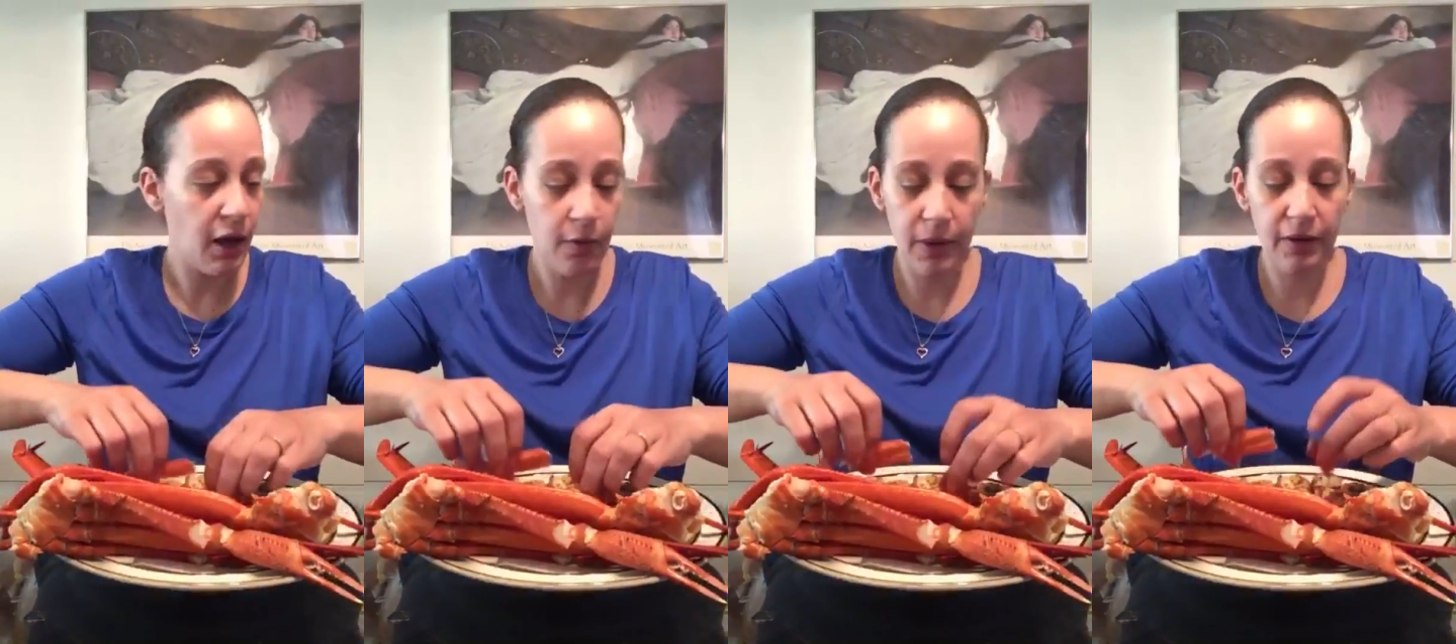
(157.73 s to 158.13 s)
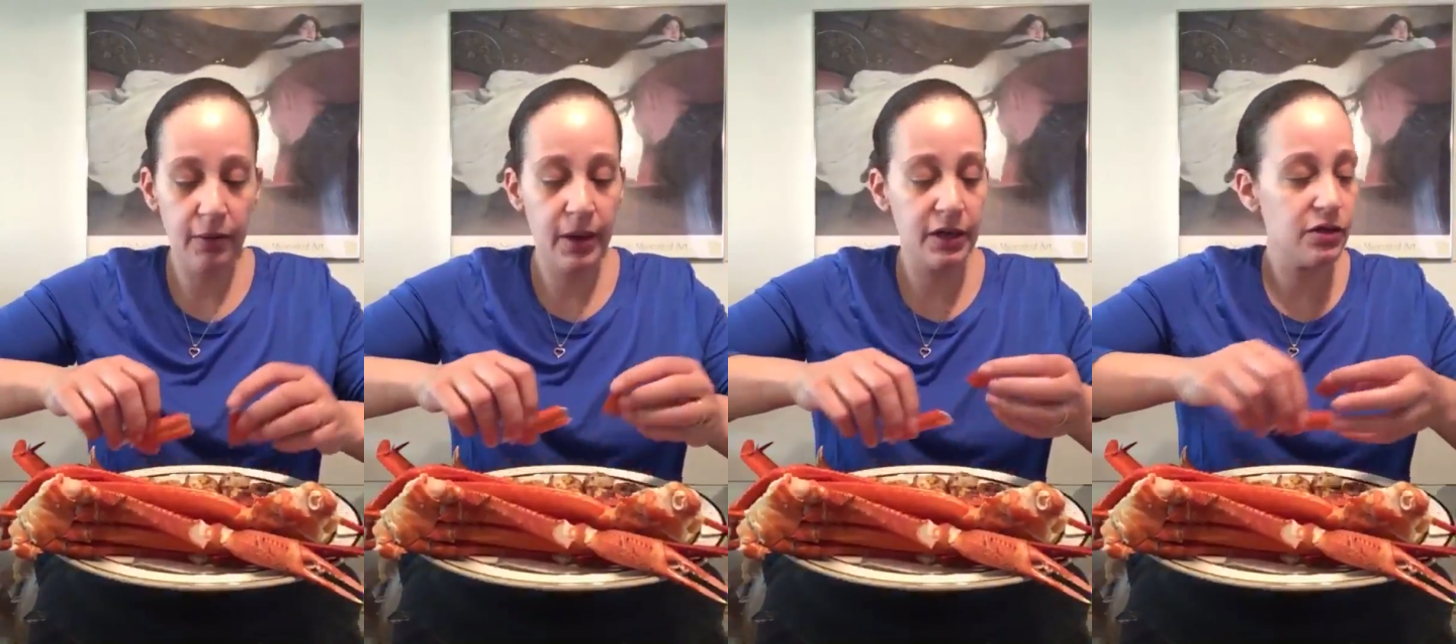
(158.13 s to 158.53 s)
I hope
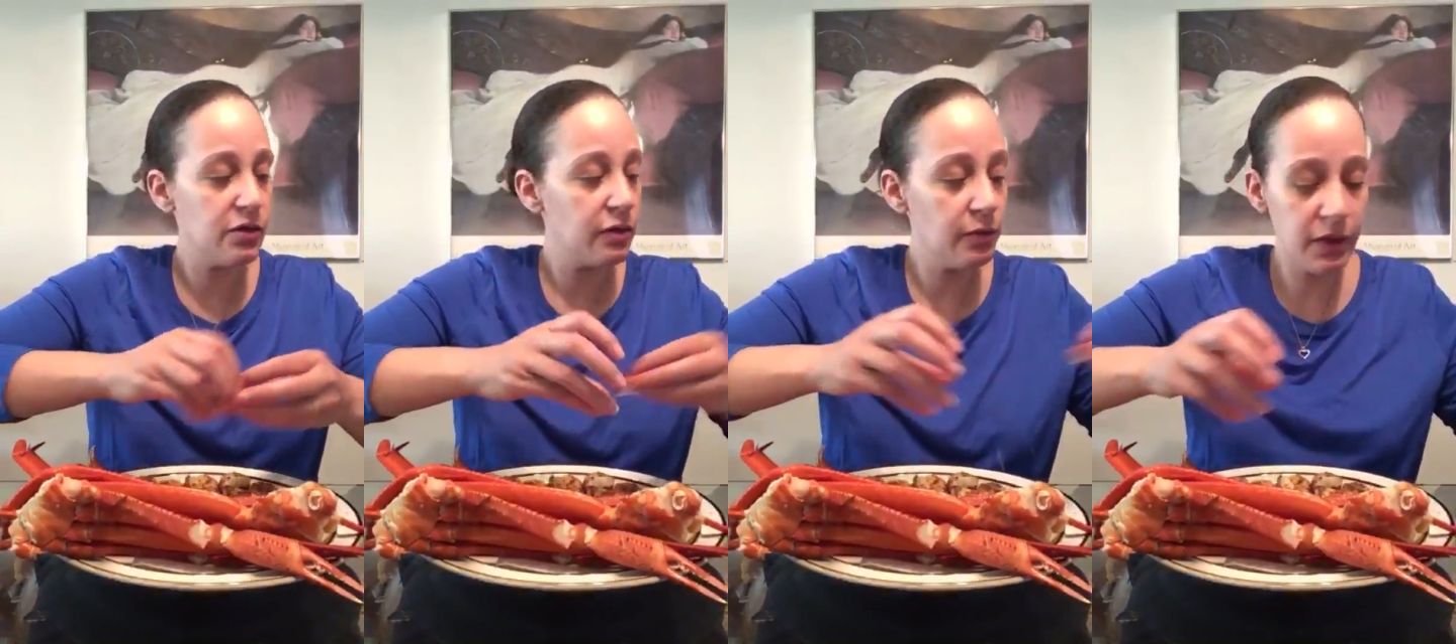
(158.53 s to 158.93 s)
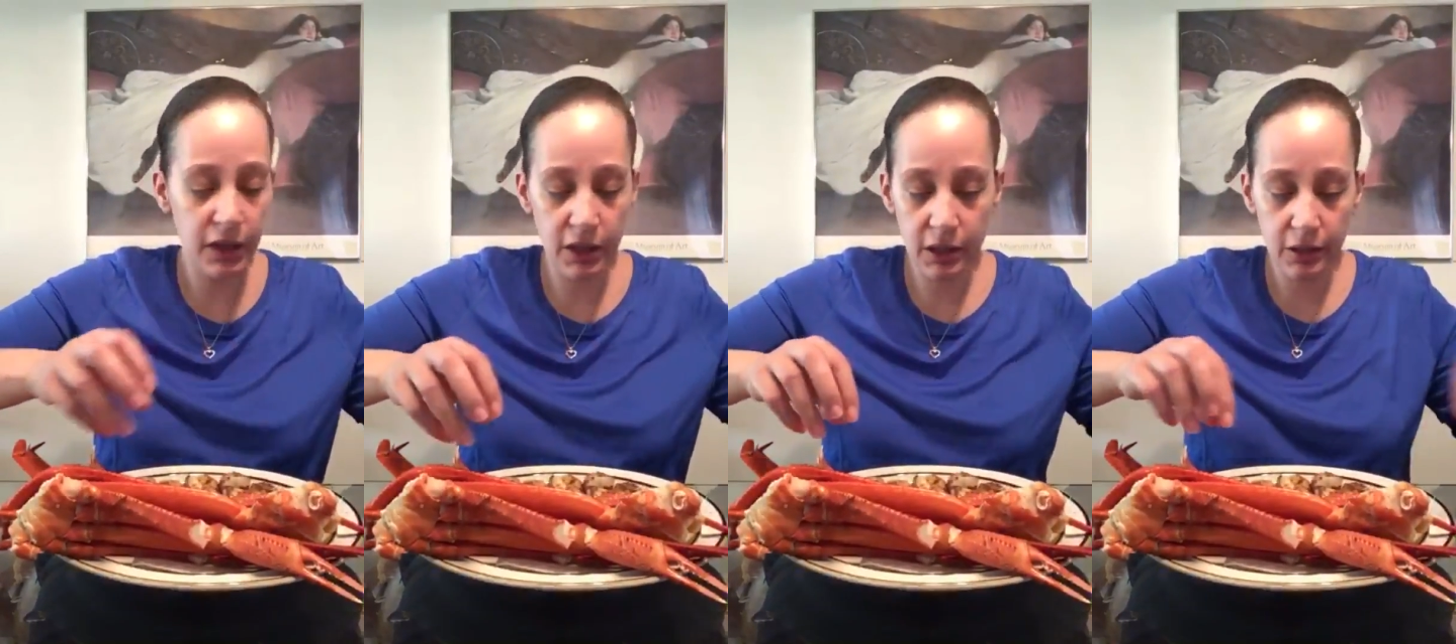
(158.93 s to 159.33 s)
everybody's doing
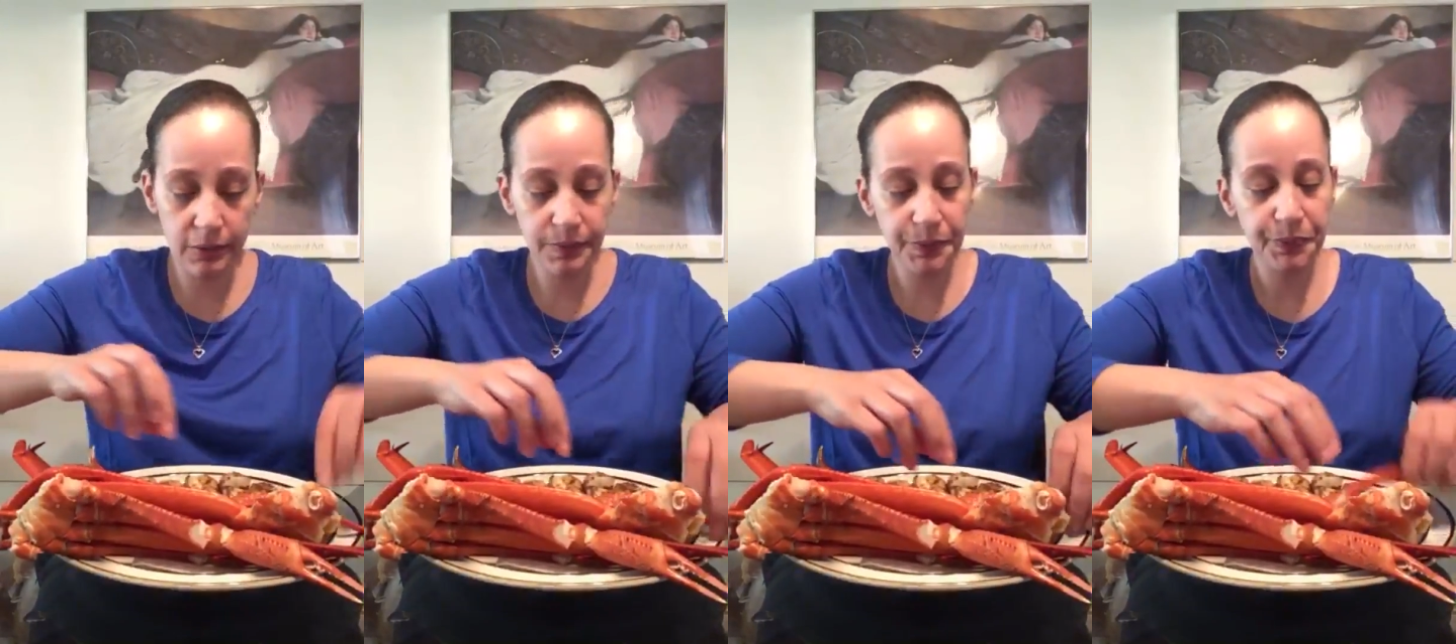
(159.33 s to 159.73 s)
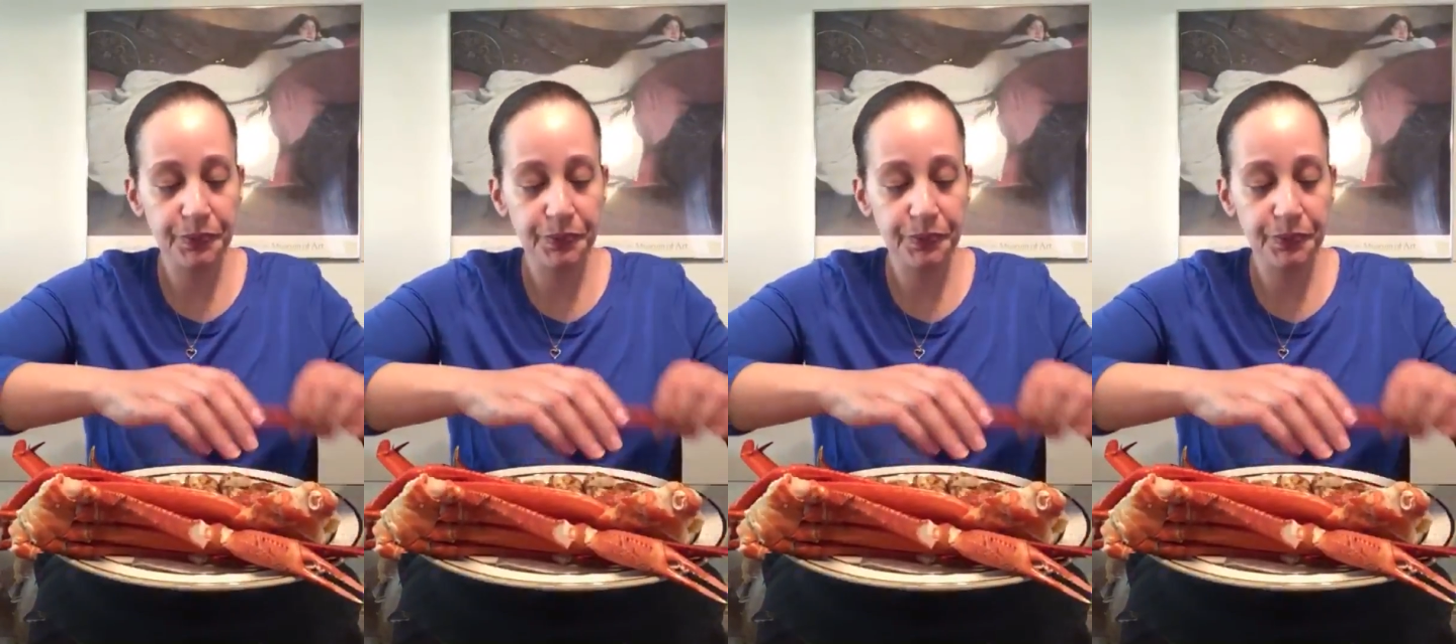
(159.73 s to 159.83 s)
well.